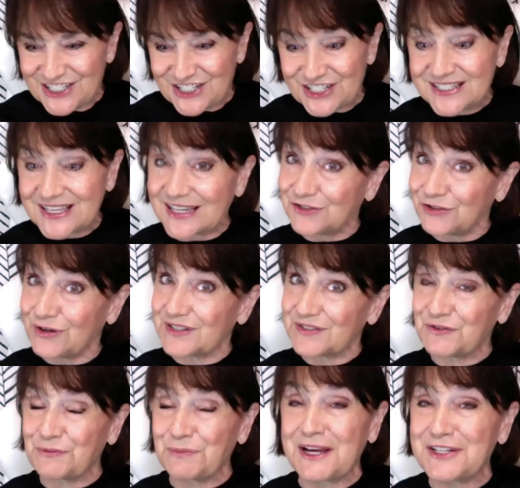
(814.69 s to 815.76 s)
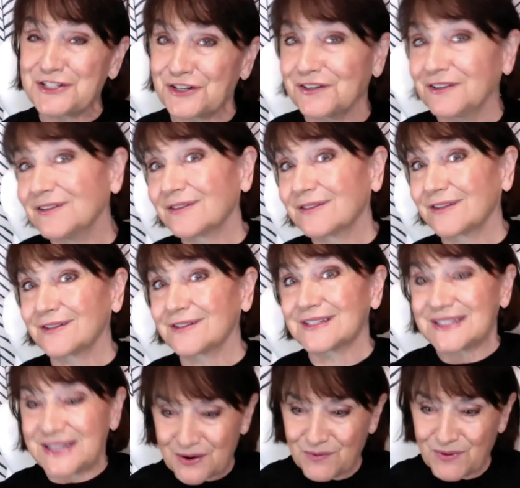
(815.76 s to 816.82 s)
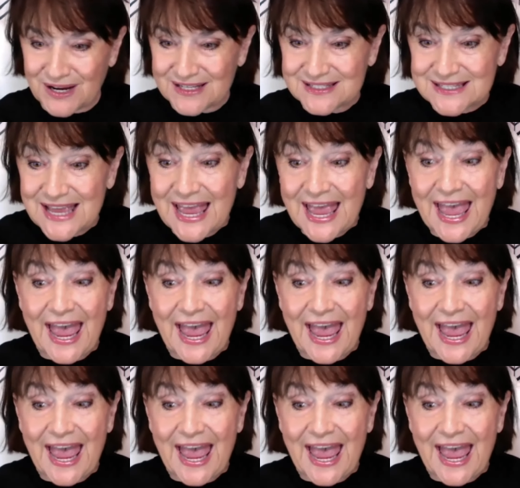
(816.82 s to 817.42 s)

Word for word: just like Transformational Thursday was.